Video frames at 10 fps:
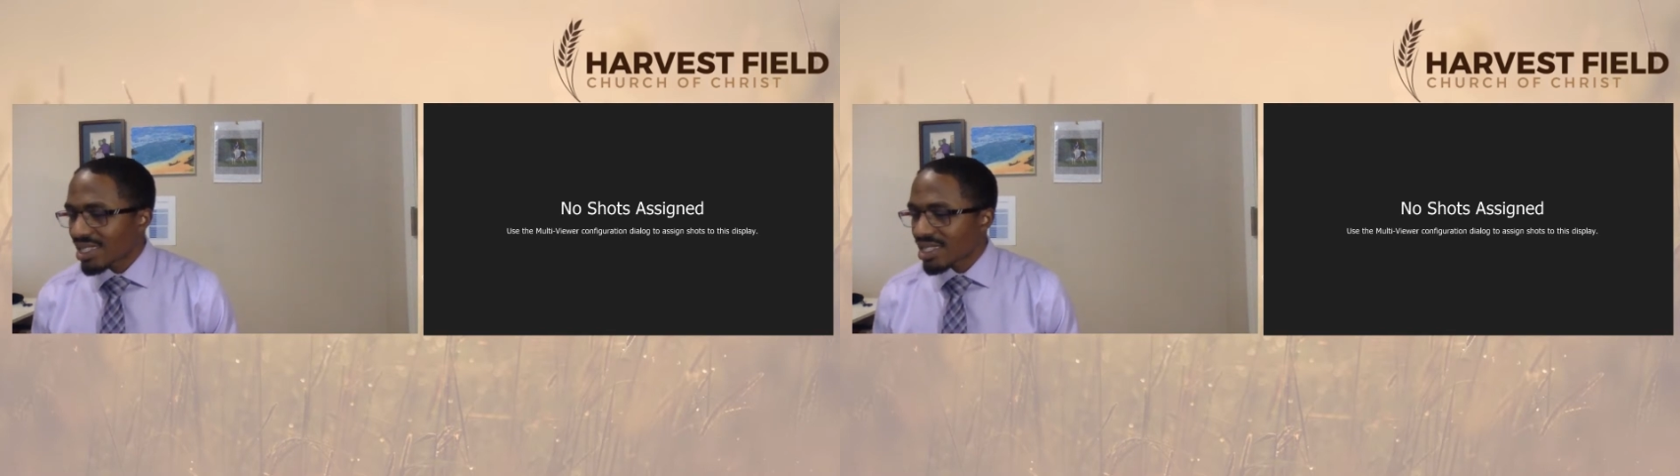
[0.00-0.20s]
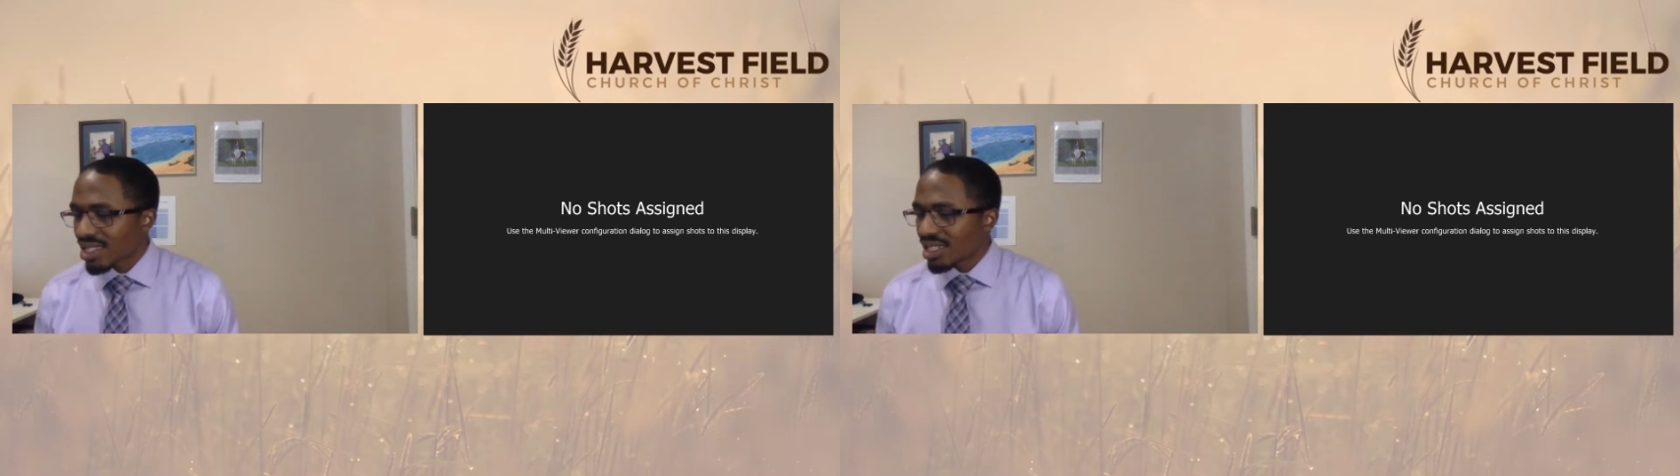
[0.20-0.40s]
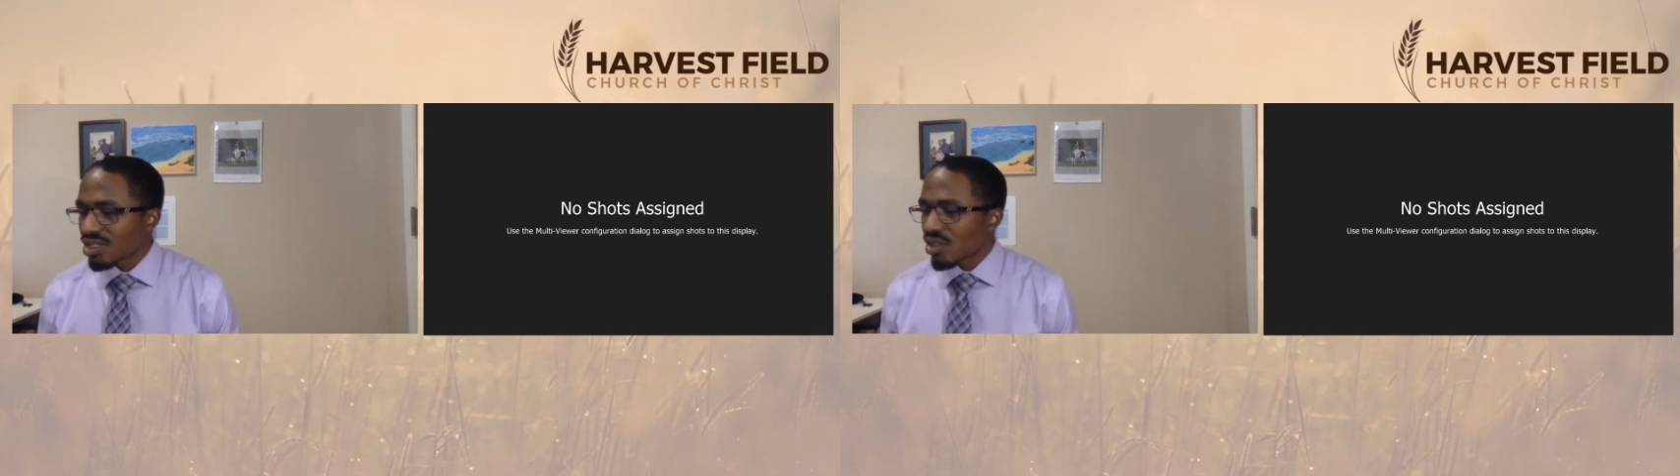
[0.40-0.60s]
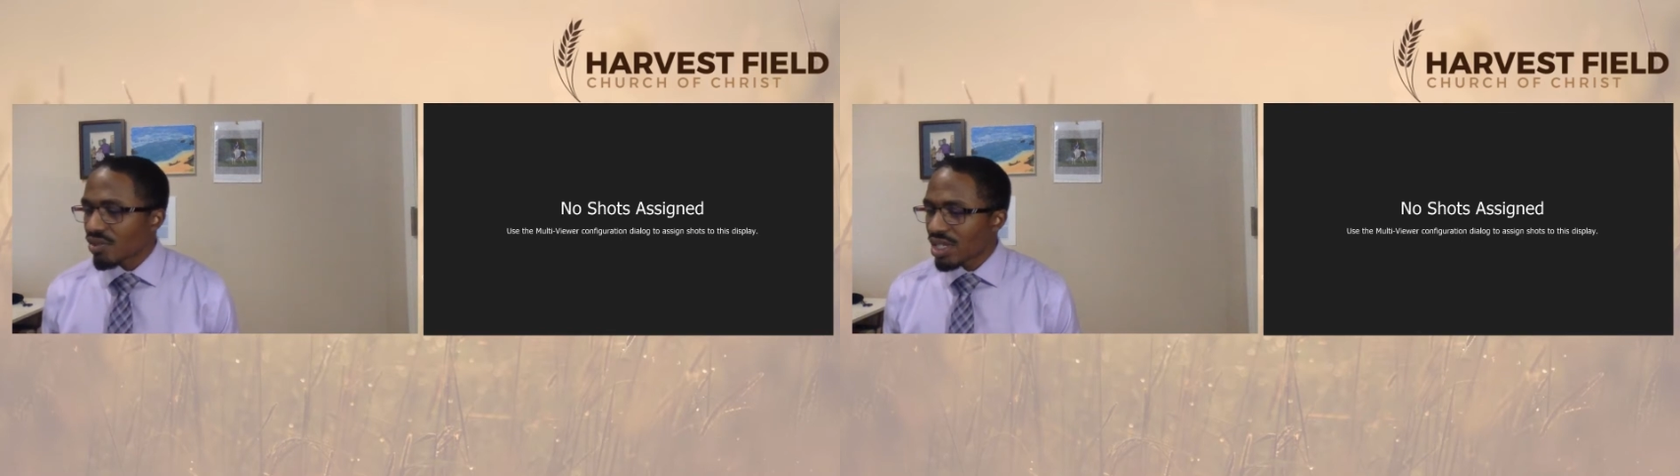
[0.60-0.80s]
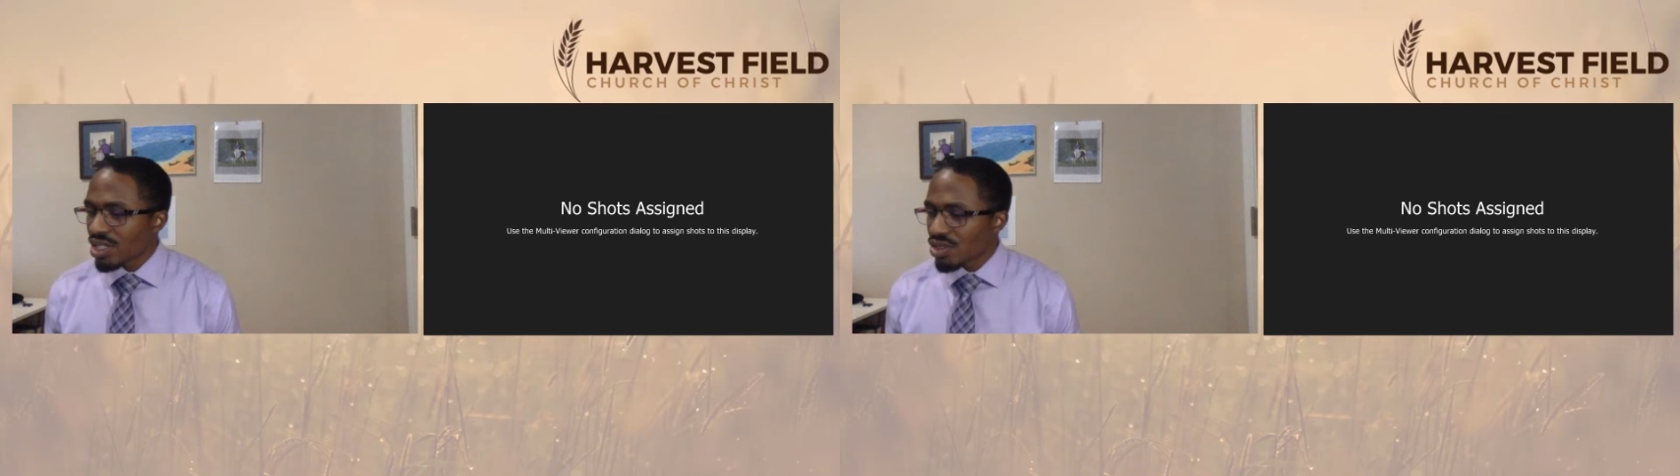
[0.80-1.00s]
the sons
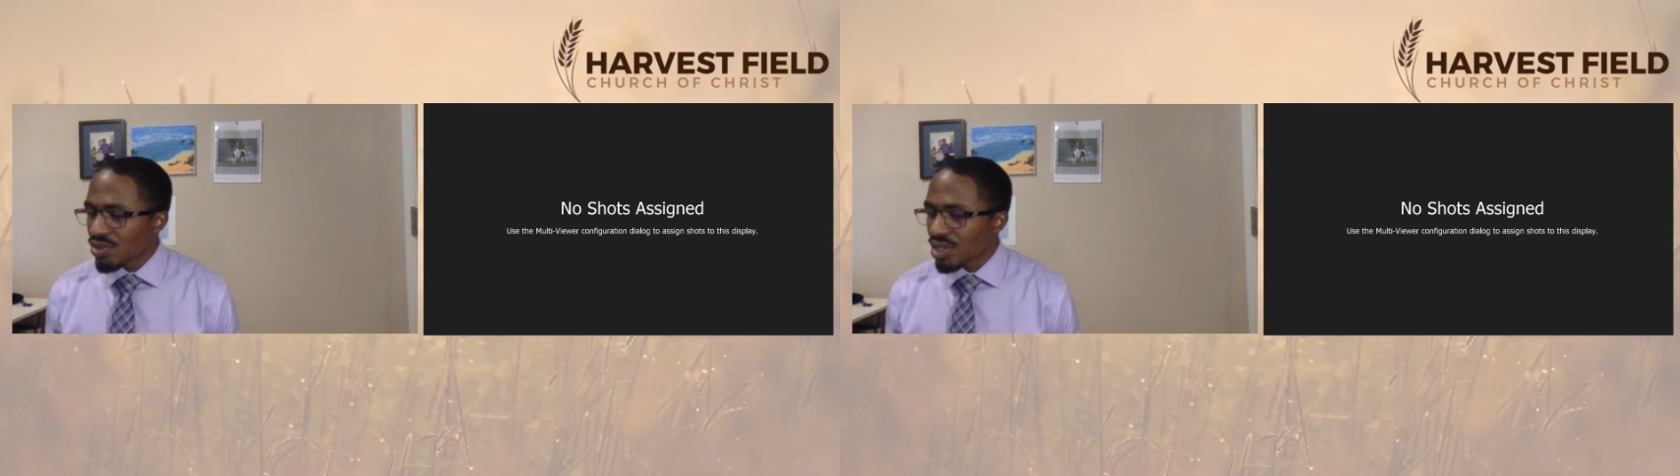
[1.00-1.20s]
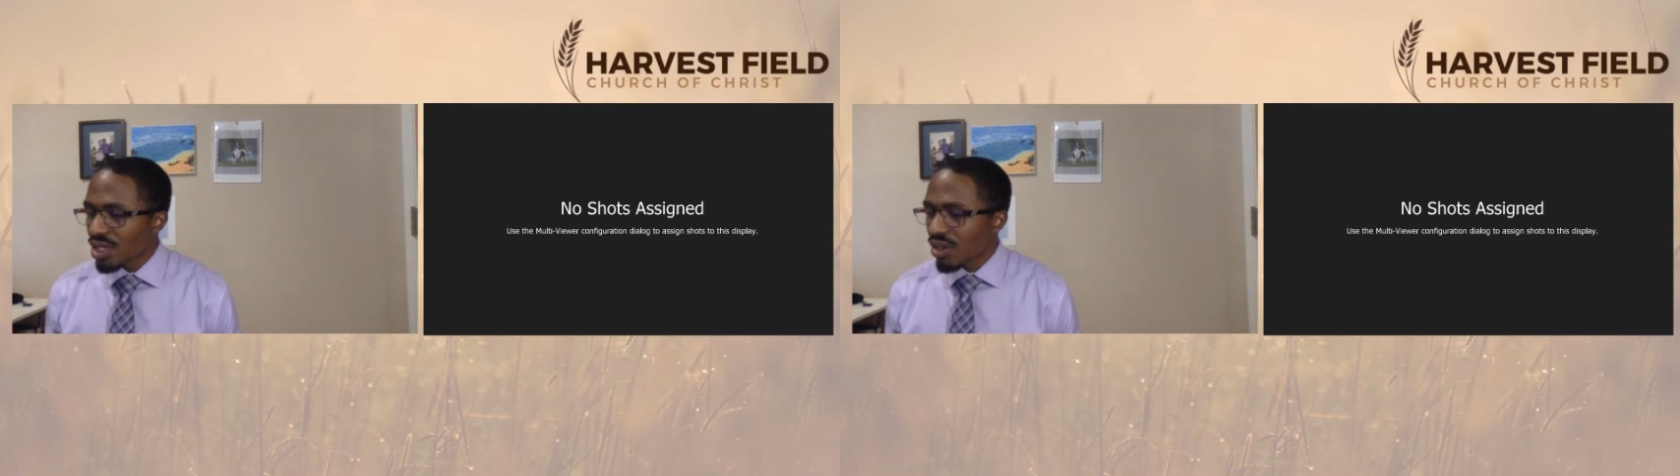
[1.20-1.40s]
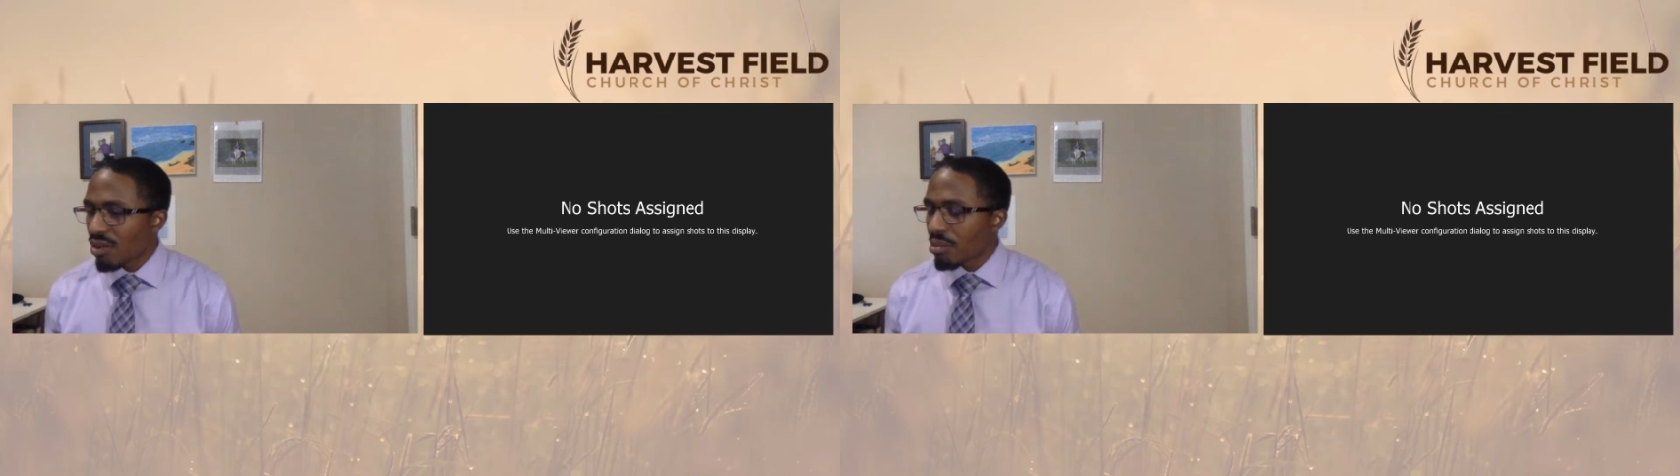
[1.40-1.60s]
of Israel